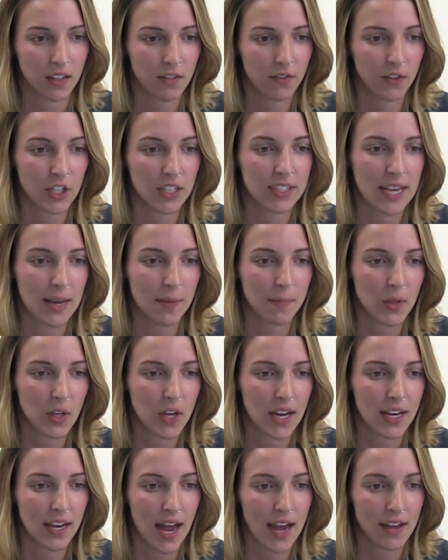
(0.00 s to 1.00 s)
For example,
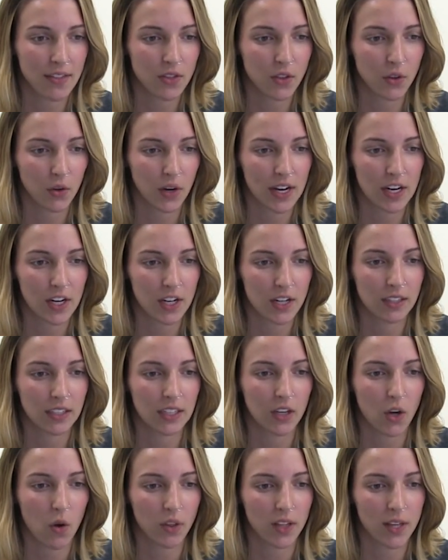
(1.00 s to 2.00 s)
a 9th grader
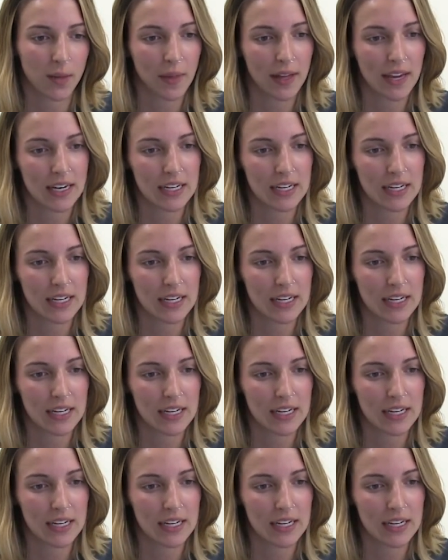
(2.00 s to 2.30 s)
can only play